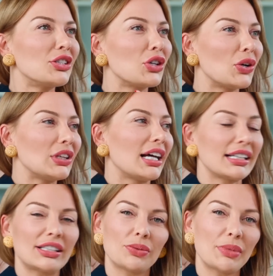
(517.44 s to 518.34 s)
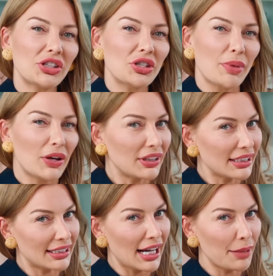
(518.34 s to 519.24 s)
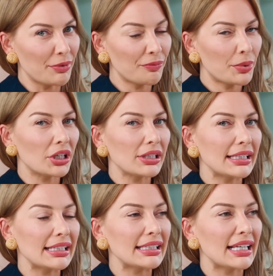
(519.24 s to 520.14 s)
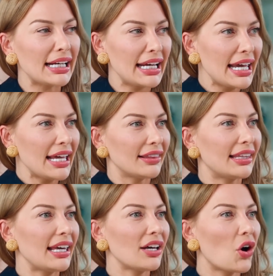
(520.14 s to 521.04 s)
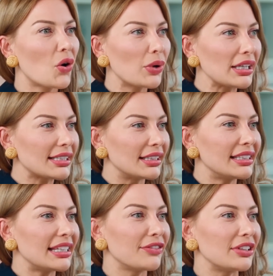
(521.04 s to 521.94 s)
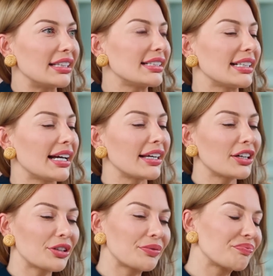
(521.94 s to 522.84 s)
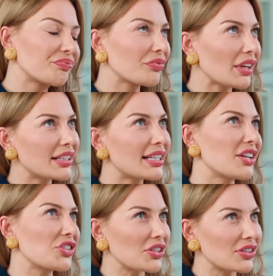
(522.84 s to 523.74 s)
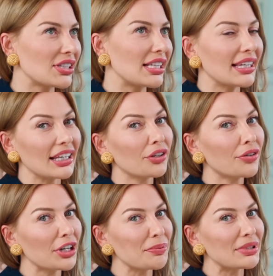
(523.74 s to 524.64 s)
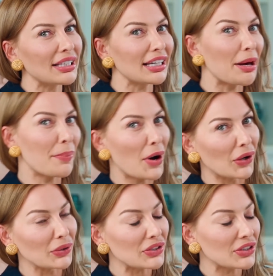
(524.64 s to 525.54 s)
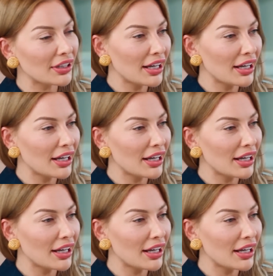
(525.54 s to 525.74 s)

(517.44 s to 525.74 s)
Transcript: don't like so much about this type of person is that they always leave these like attention-seeking cryptic posts.